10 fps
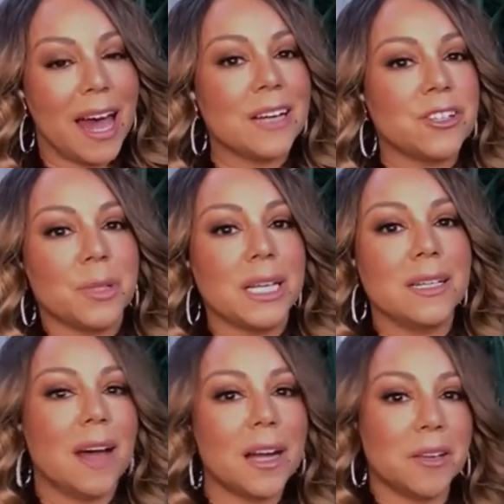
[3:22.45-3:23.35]
actually
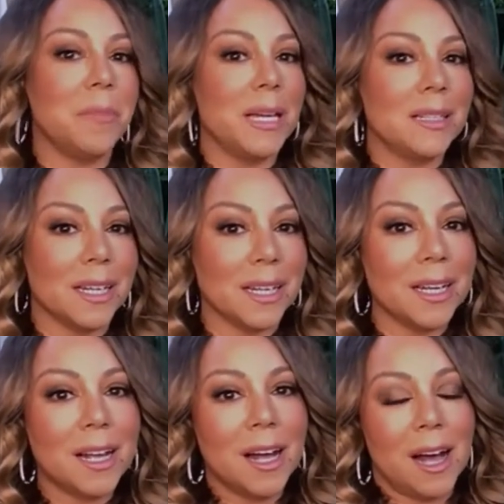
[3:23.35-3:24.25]

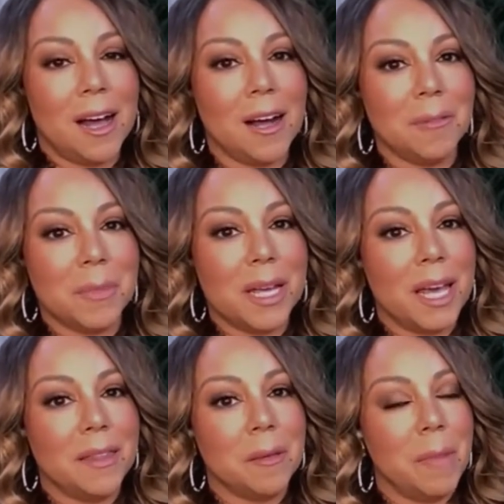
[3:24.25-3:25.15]
documented
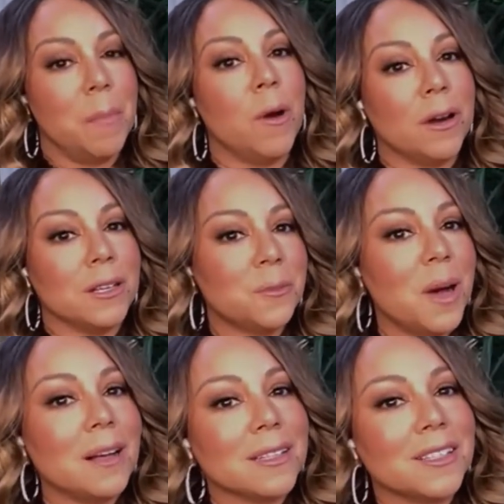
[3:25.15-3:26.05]
in the memoir as well.